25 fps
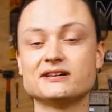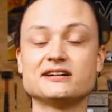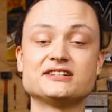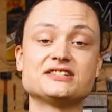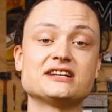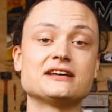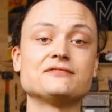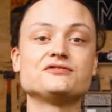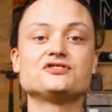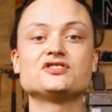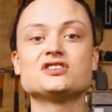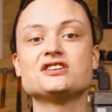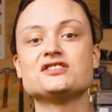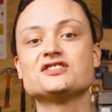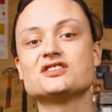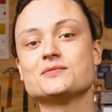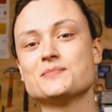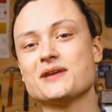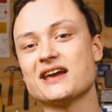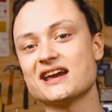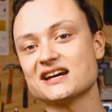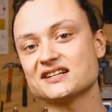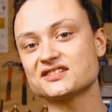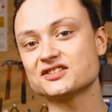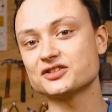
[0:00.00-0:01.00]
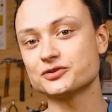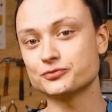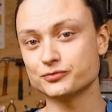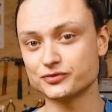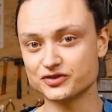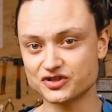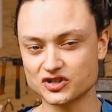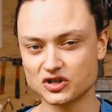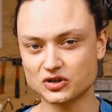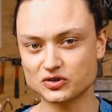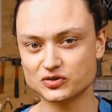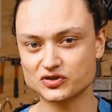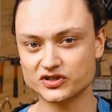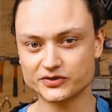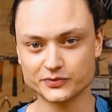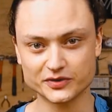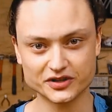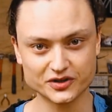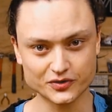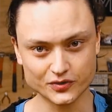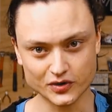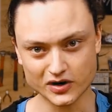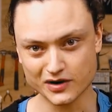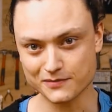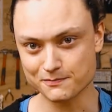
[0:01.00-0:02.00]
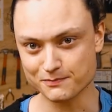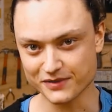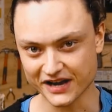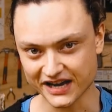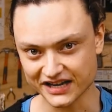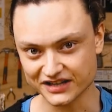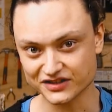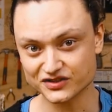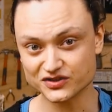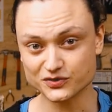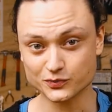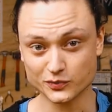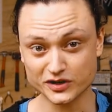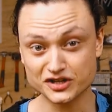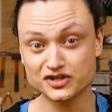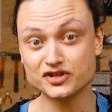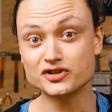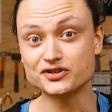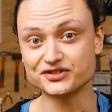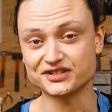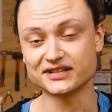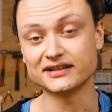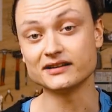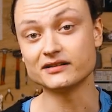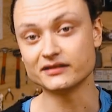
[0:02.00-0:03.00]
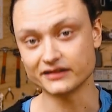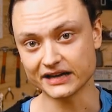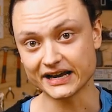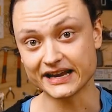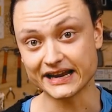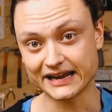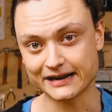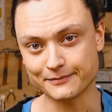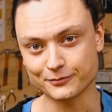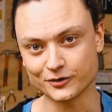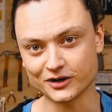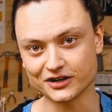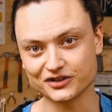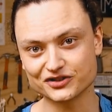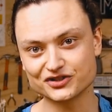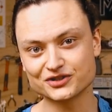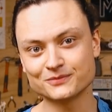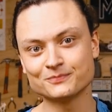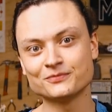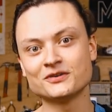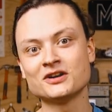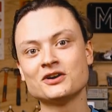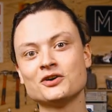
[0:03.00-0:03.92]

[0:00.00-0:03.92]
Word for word: as I've seen some excellent results with chrome paints when using an airbrush.